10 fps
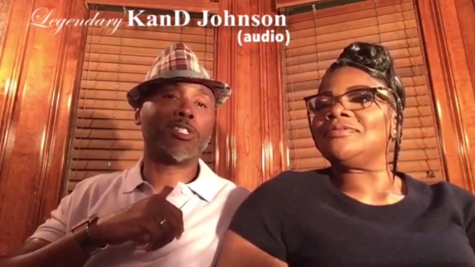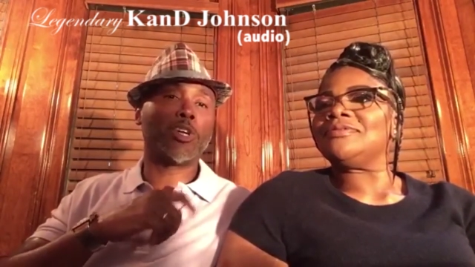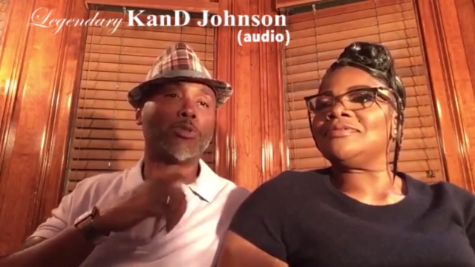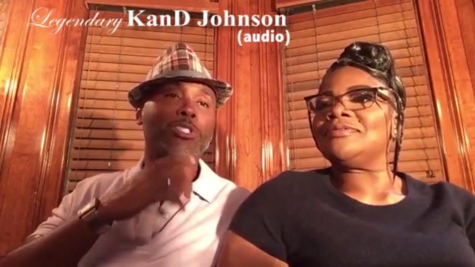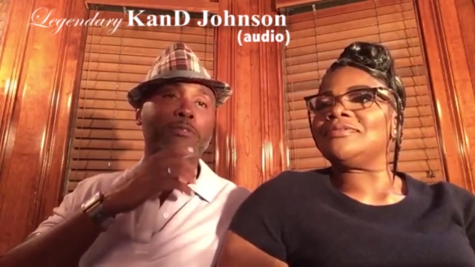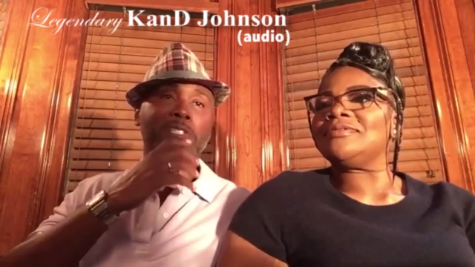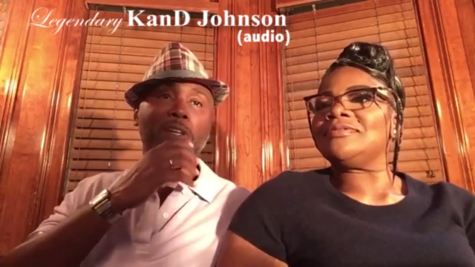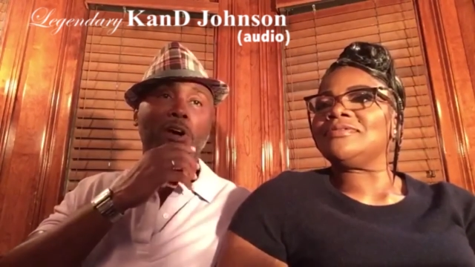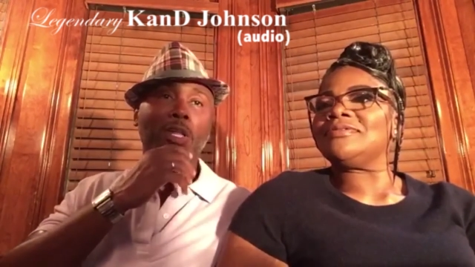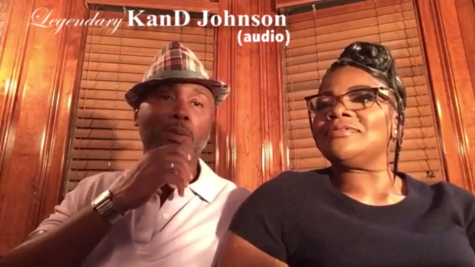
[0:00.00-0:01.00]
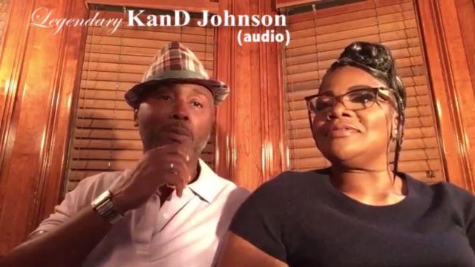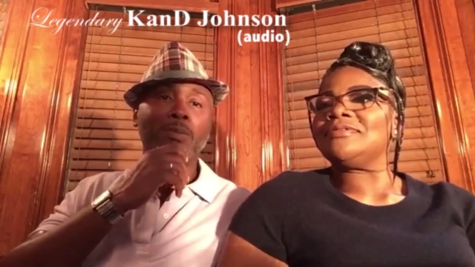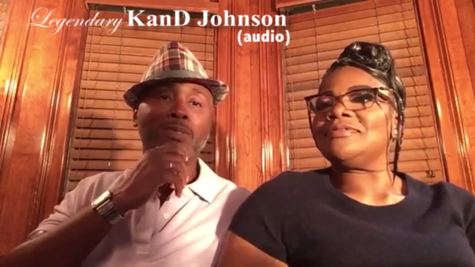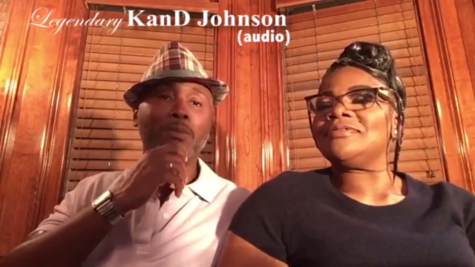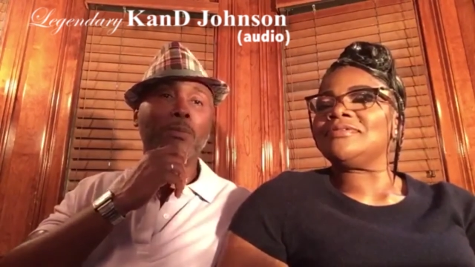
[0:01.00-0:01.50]
Speaker 1: Joseph
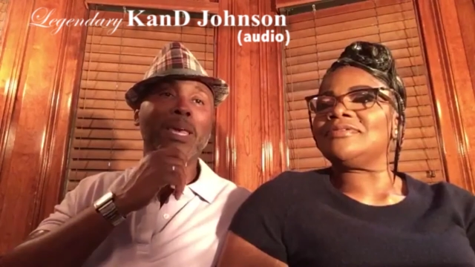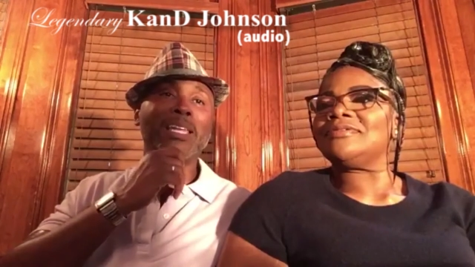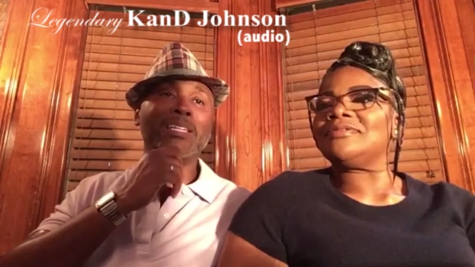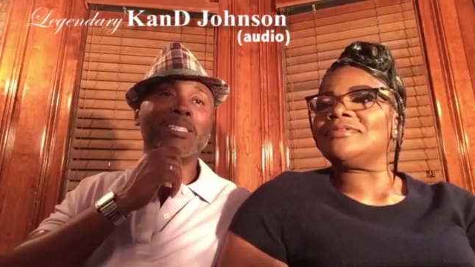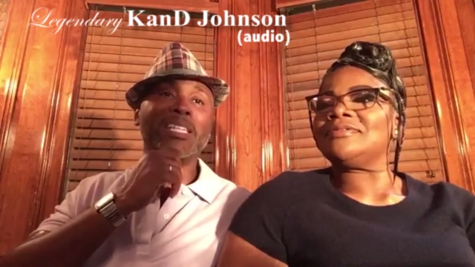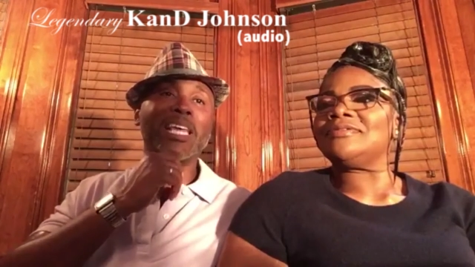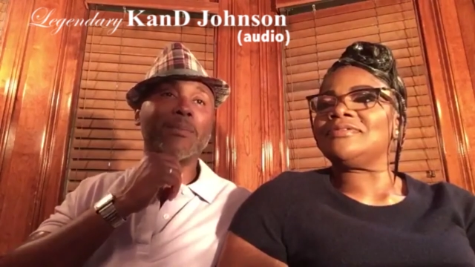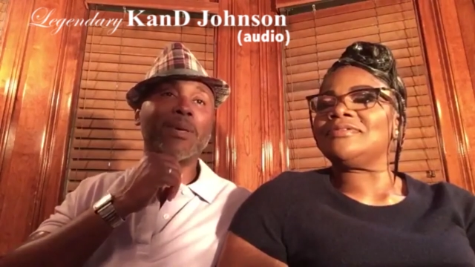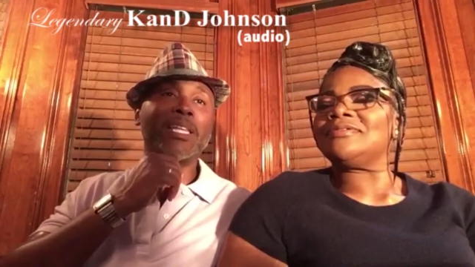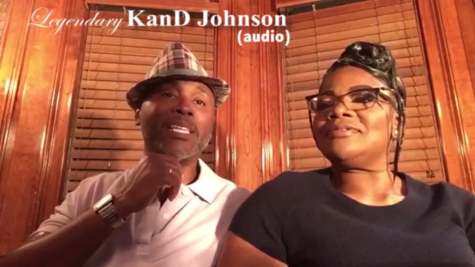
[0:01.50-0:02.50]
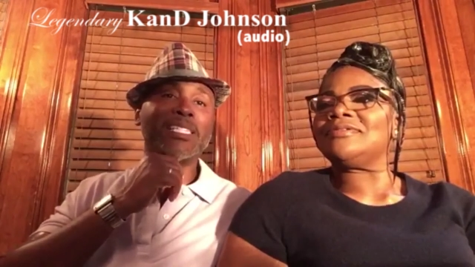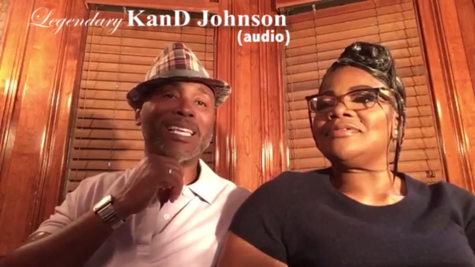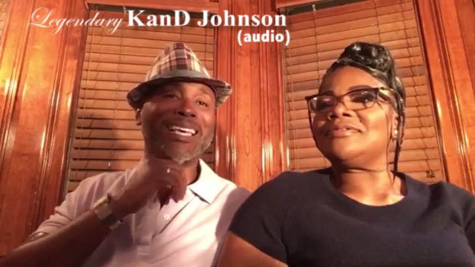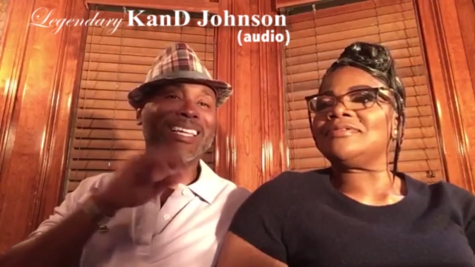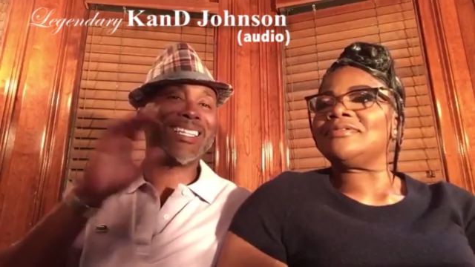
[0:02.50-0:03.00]
Stalin made a statement. He
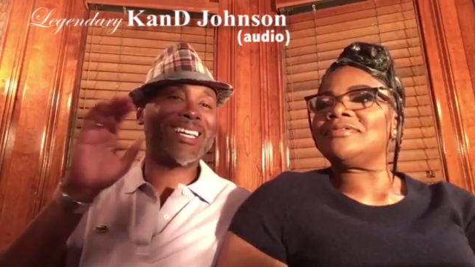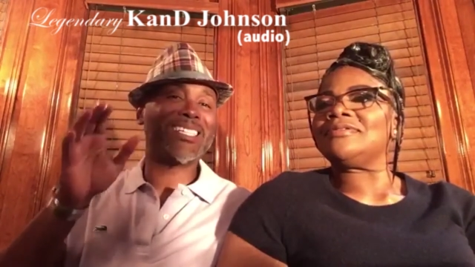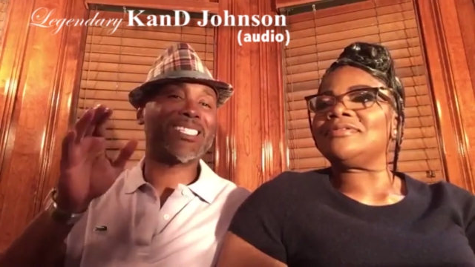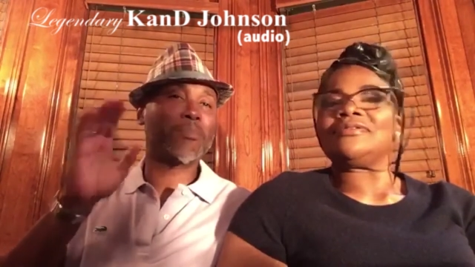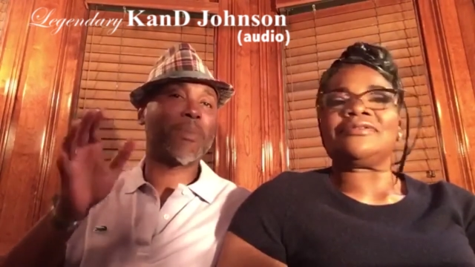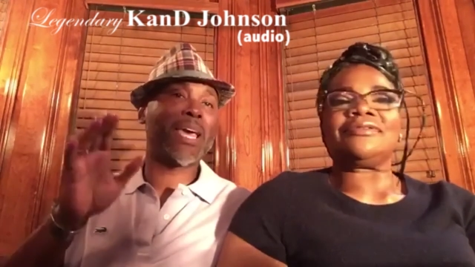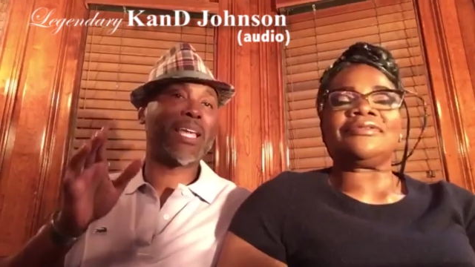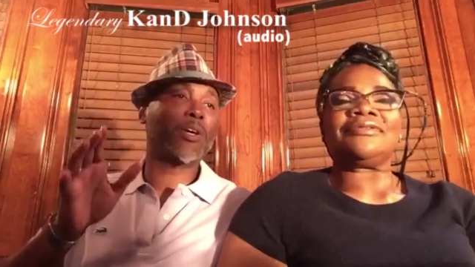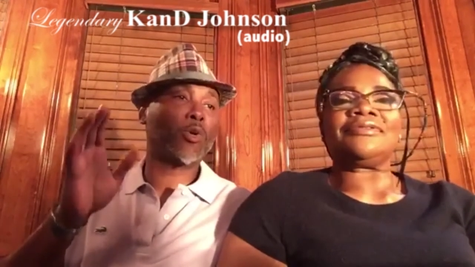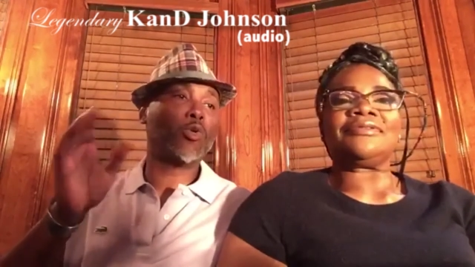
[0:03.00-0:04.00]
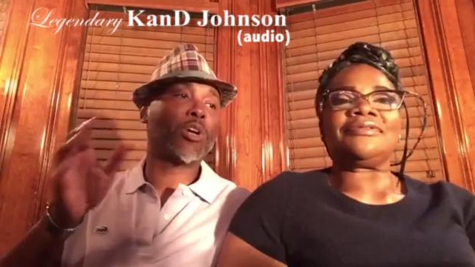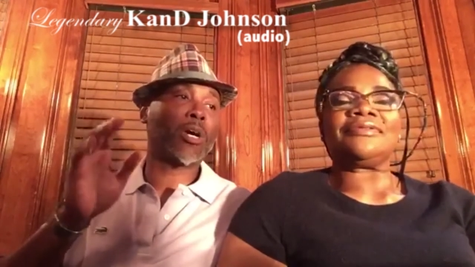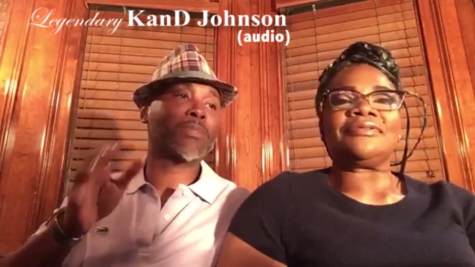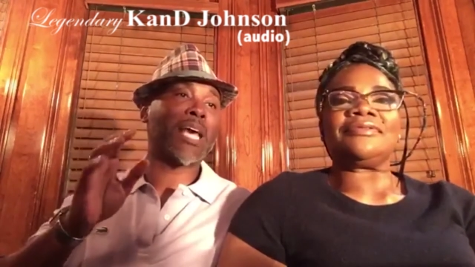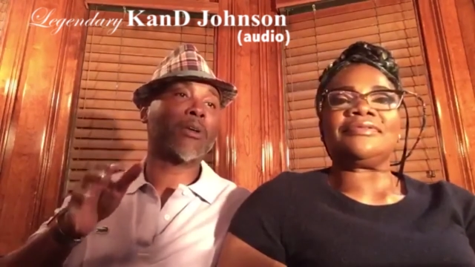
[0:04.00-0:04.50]
said, it doesn't matter who
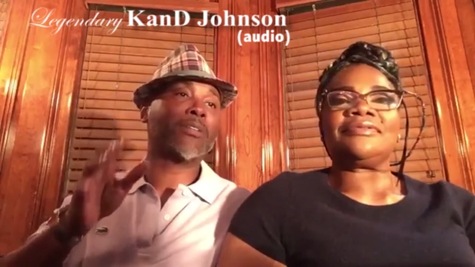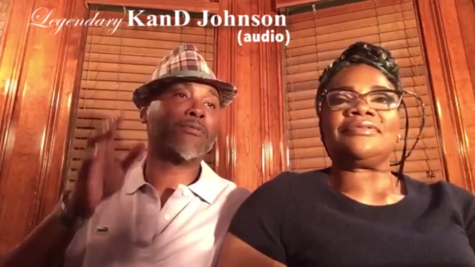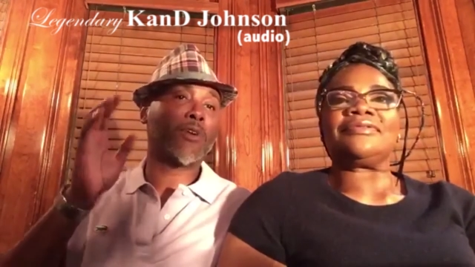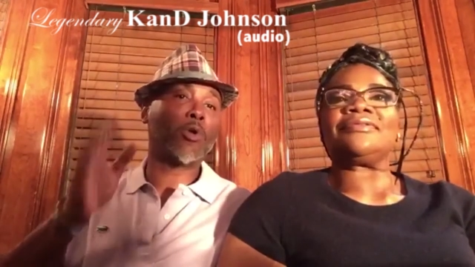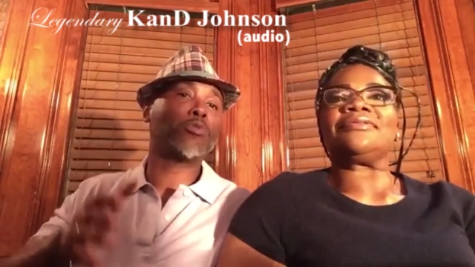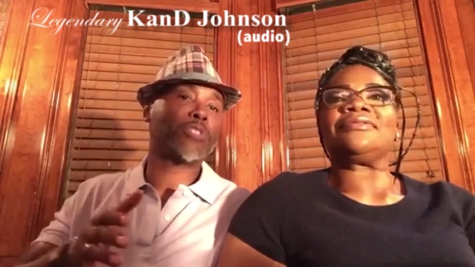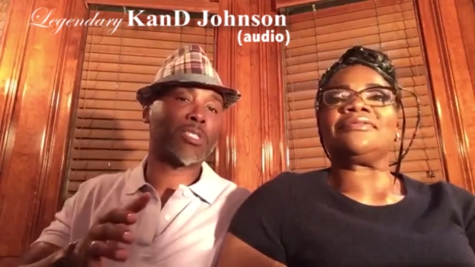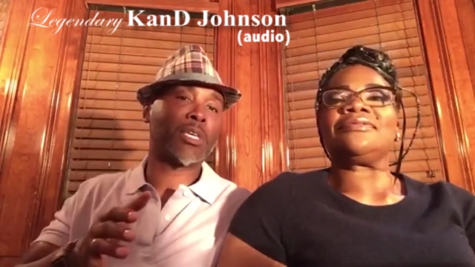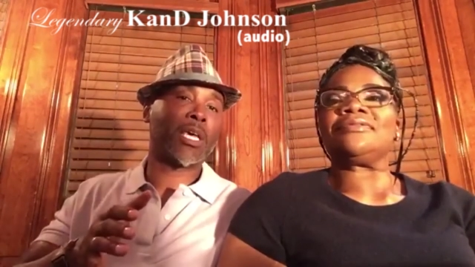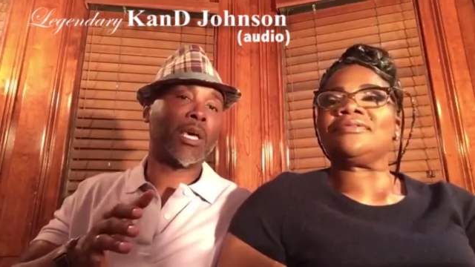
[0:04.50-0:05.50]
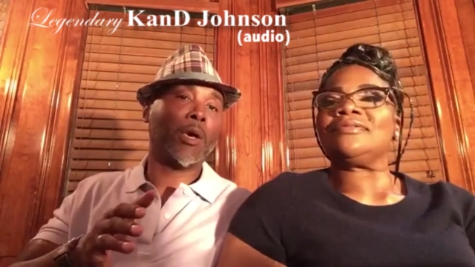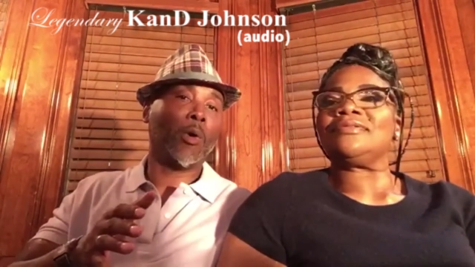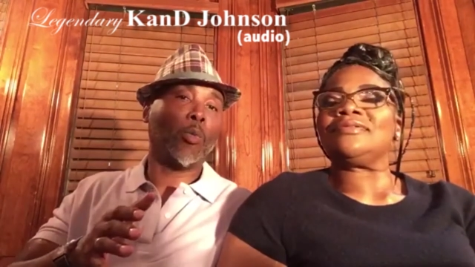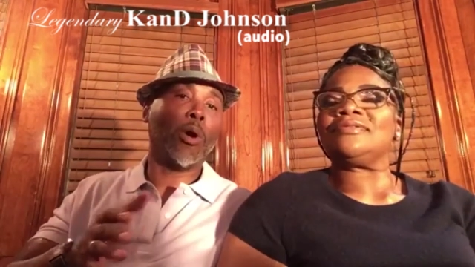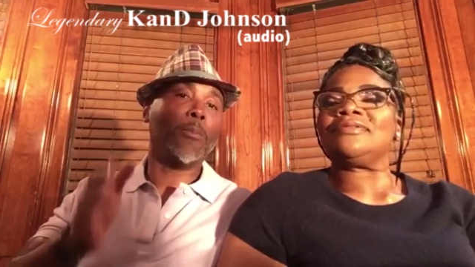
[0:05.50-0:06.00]
comes out and votes.
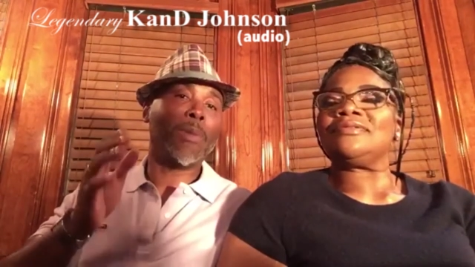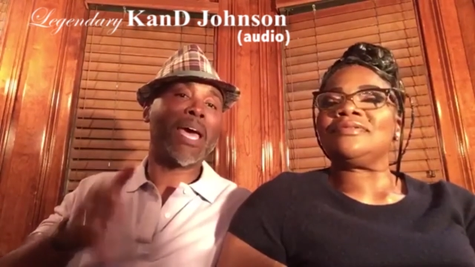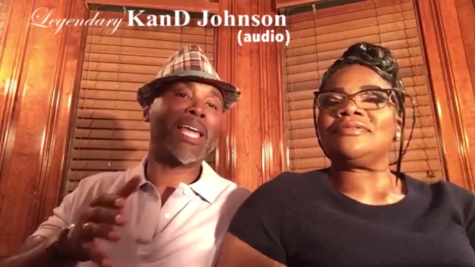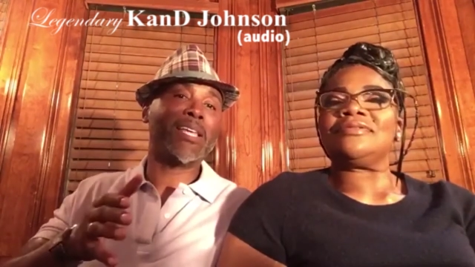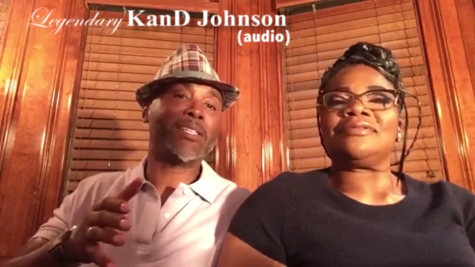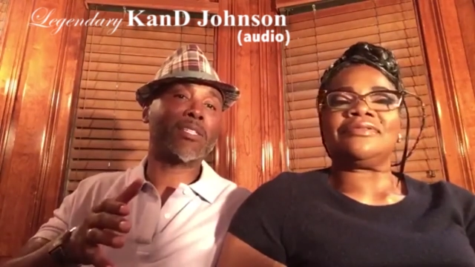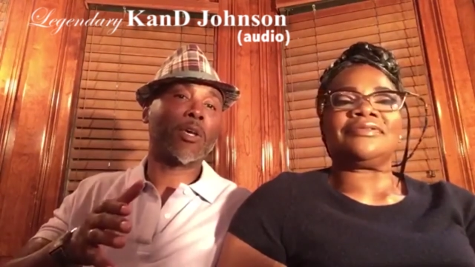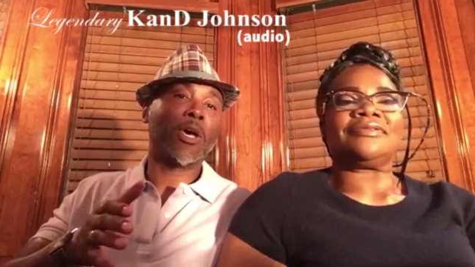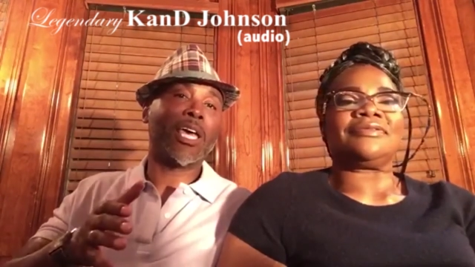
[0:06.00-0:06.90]
What matters